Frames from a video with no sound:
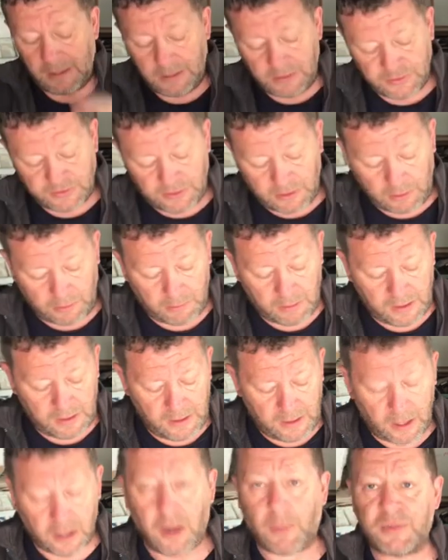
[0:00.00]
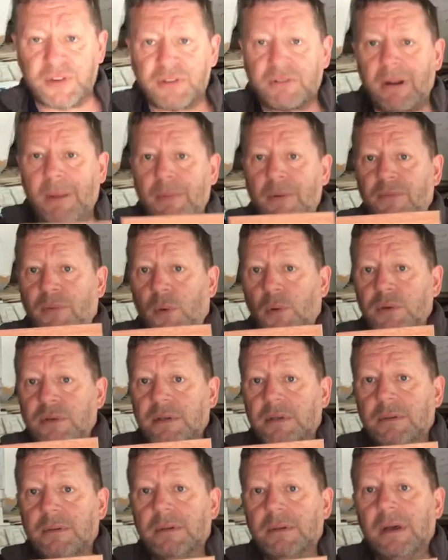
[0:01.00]
So I've got my scrap of wood,
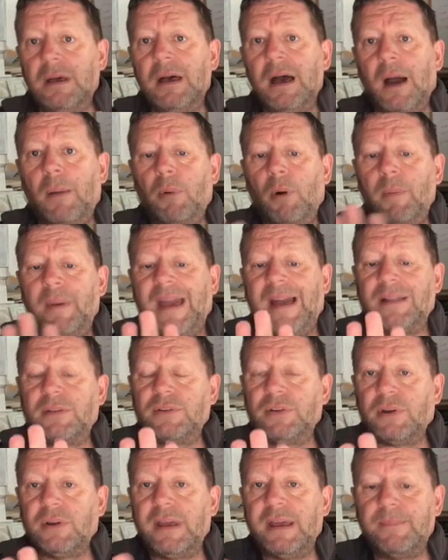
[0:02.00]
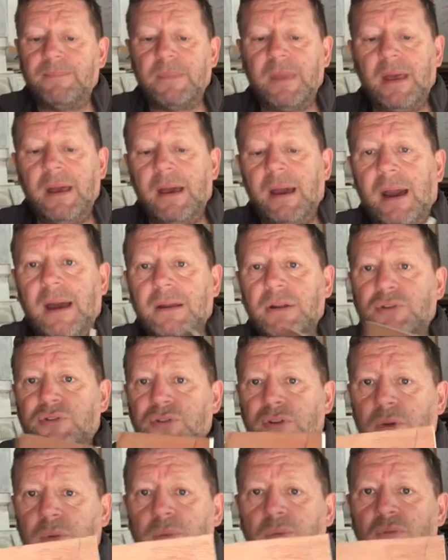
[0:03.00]
I put my hand on it, and I
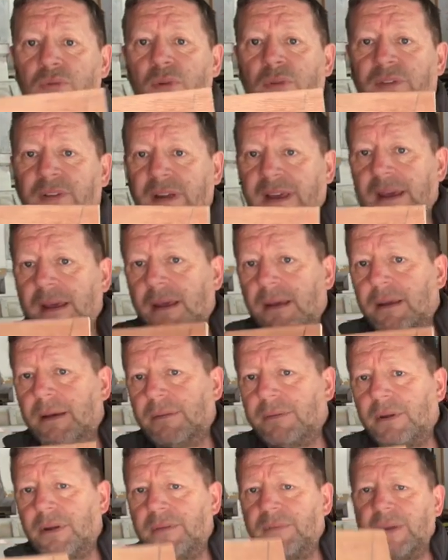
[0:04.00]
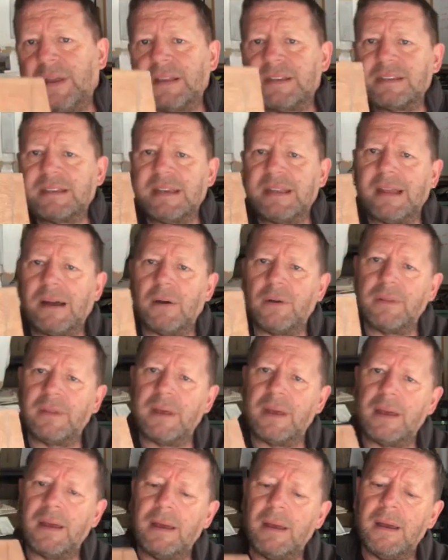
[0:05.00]
drew roughly, I don't know if you can see that on there,